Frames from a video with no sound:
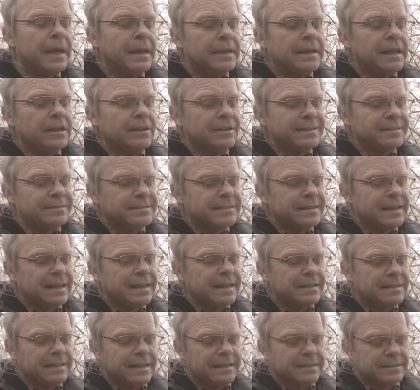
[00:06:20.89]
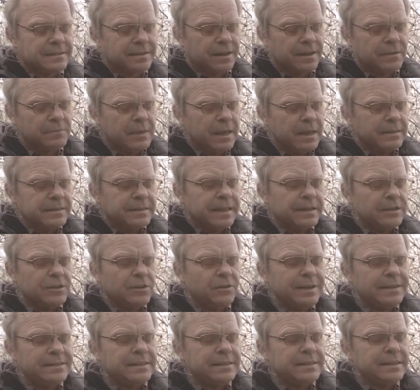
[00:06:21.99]
Now you can see that uh, they do
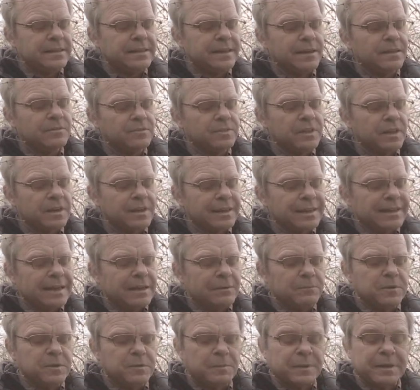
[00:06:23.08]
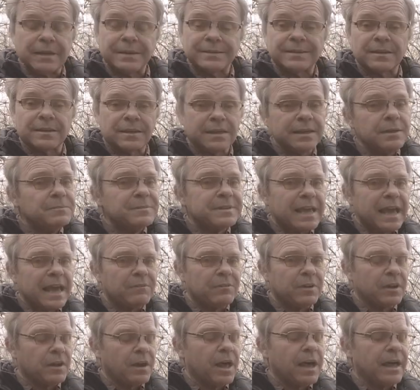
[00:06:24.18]
eat the uh, the limbs because the limbs have a
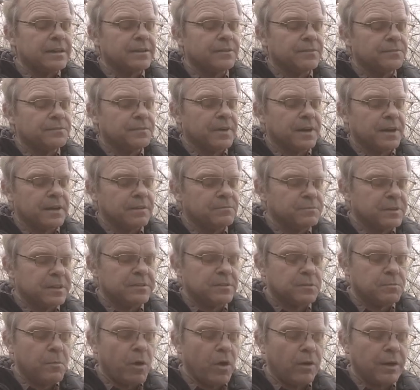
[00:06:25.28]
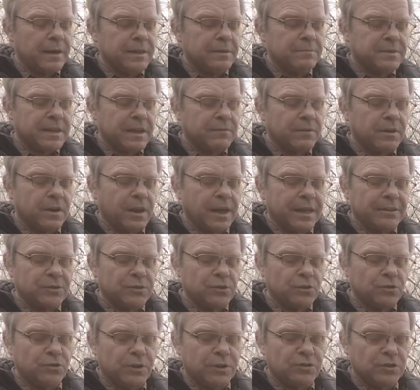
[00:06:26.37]
lot of uh, these small limbs have a lot of
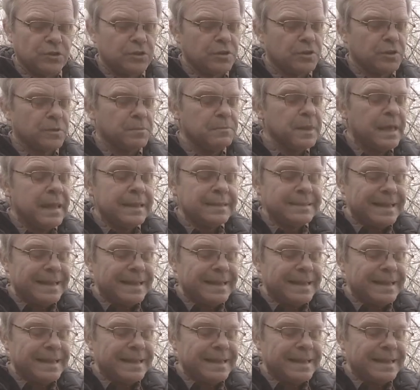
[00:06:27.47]
nutrition to them.